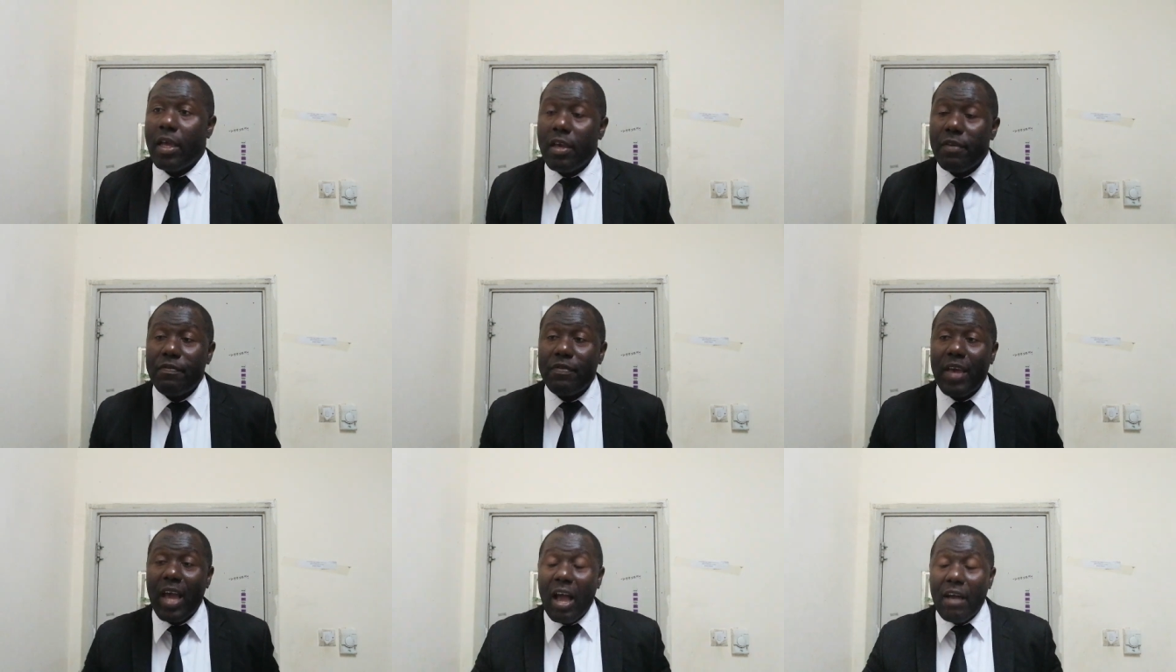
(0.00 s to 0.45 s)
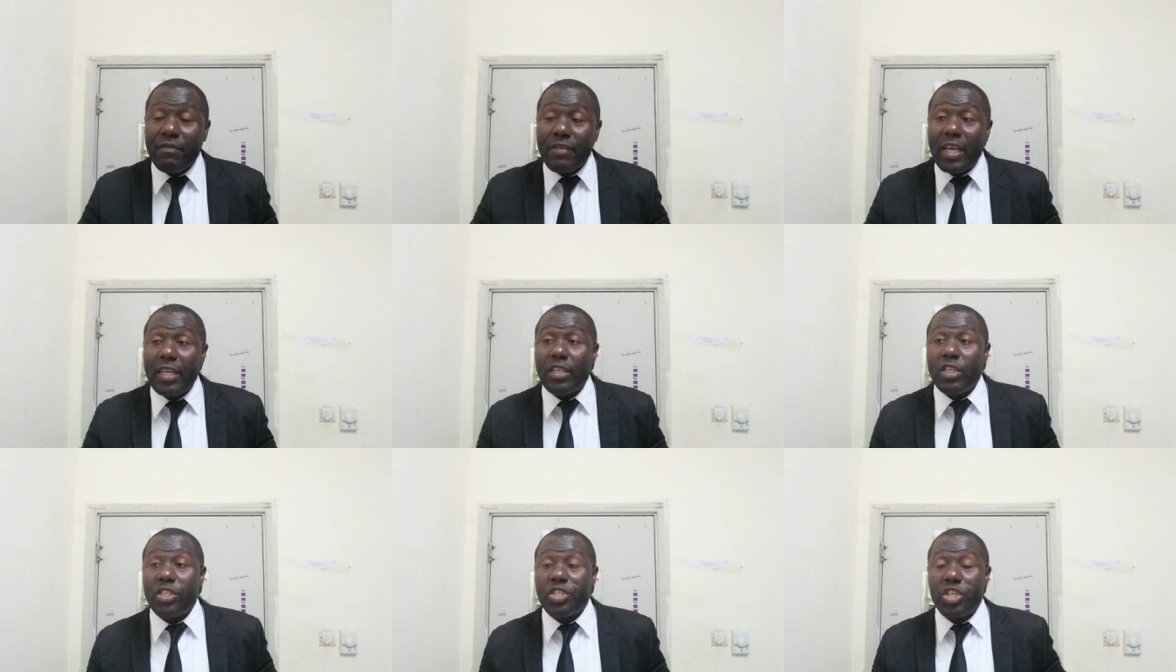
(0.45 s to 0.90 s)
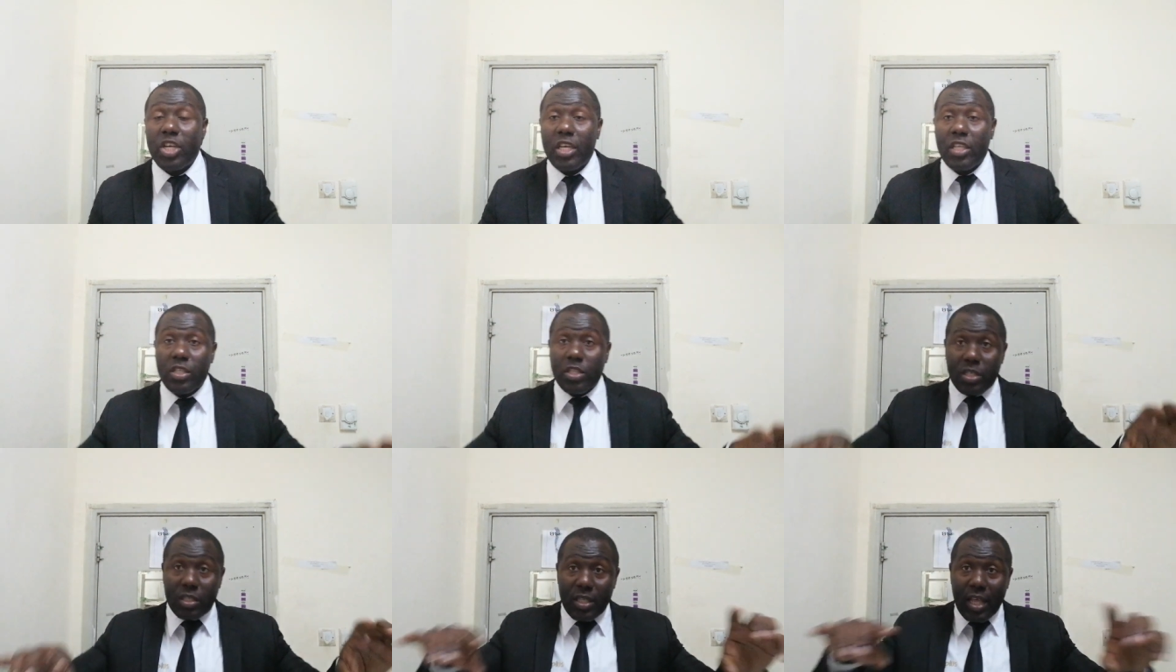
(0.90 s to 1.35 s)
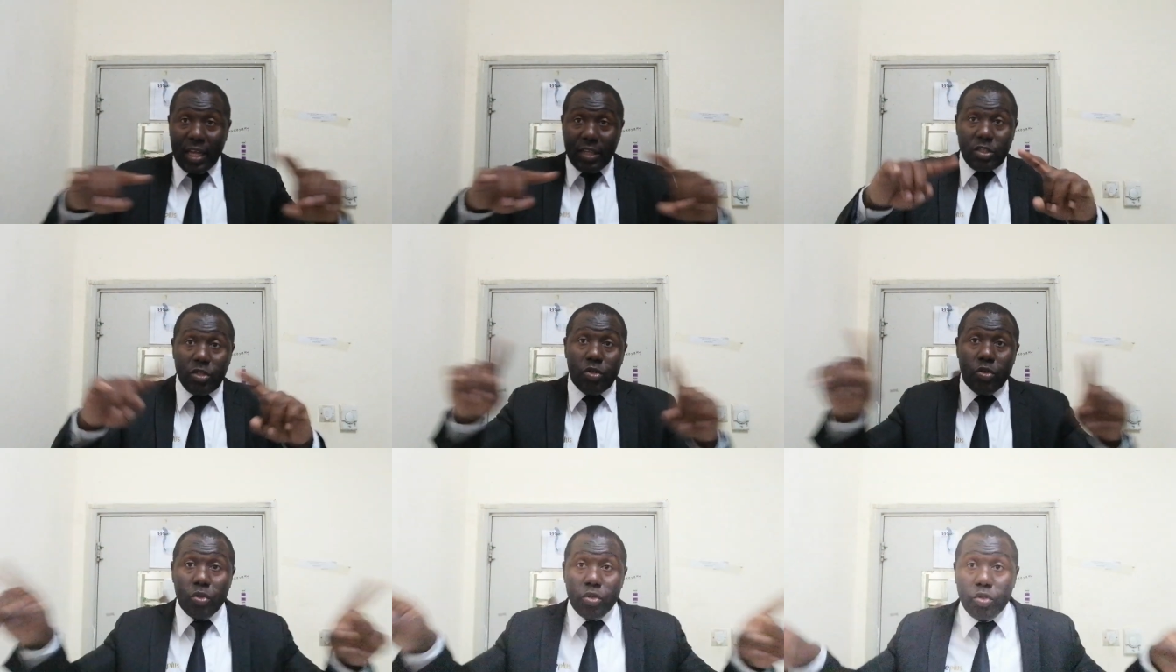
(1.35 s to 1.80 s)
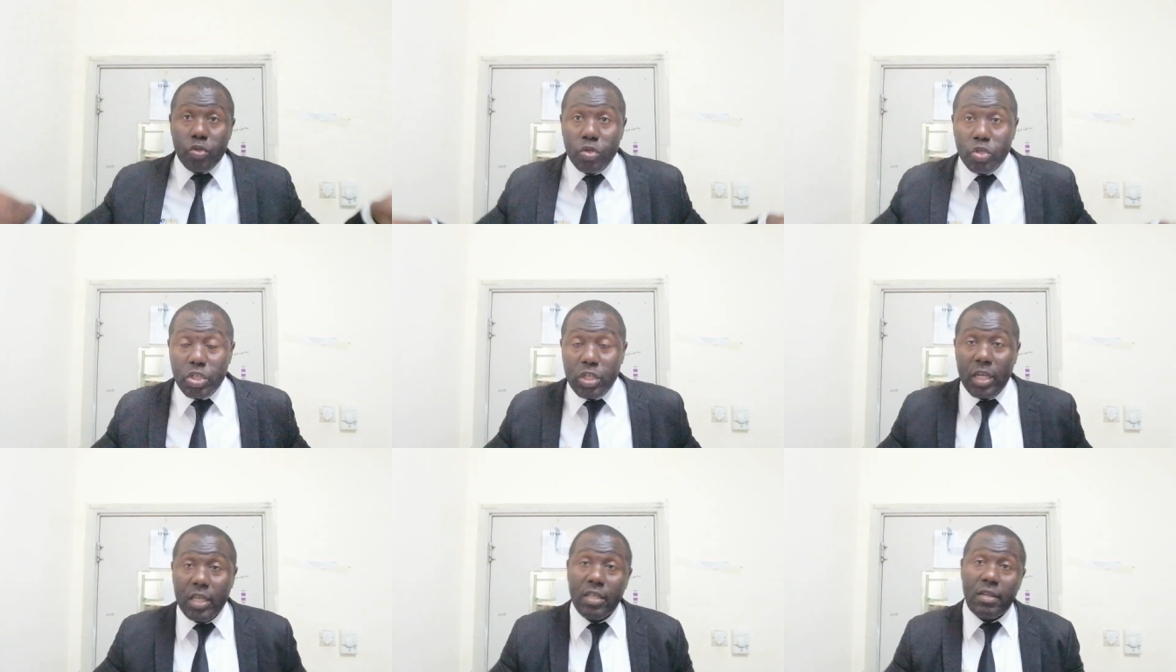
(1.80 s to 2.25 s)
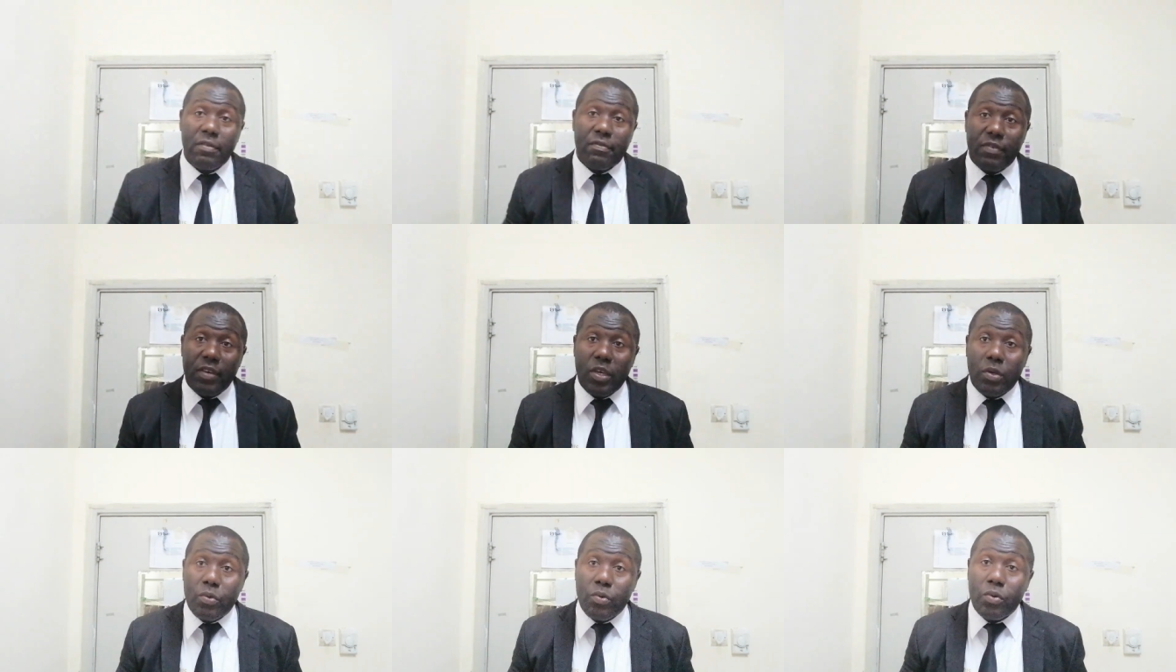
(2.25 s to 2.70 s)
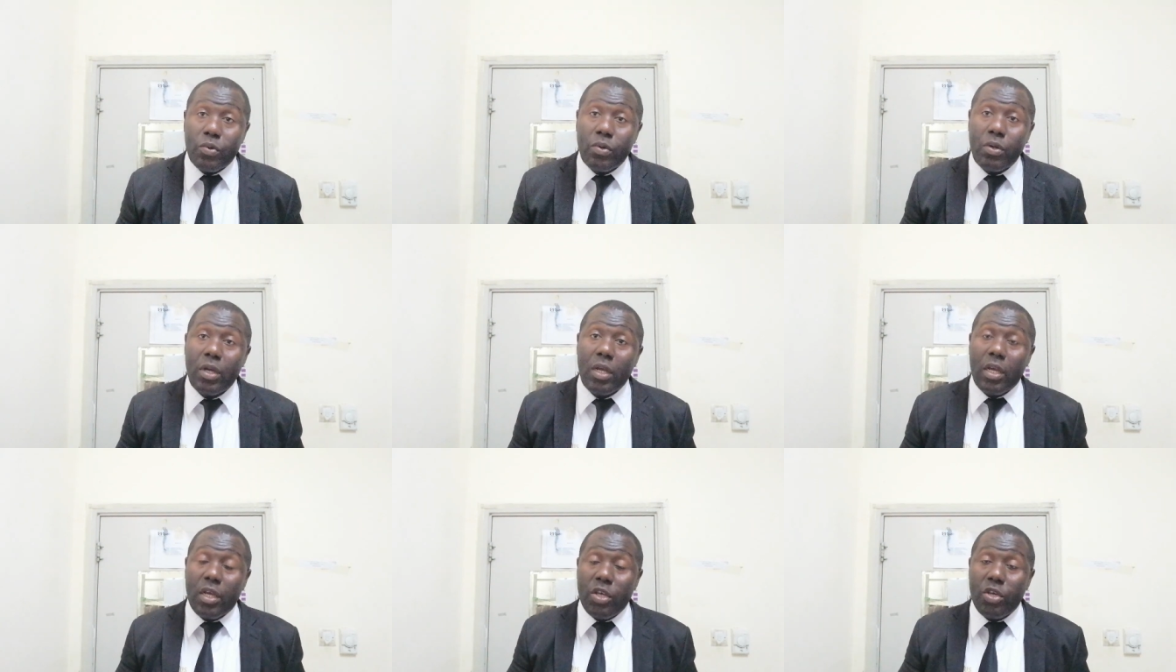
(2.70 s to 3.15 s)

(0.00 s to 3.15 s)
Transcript: If you have any chains that you use to chain the vehicle,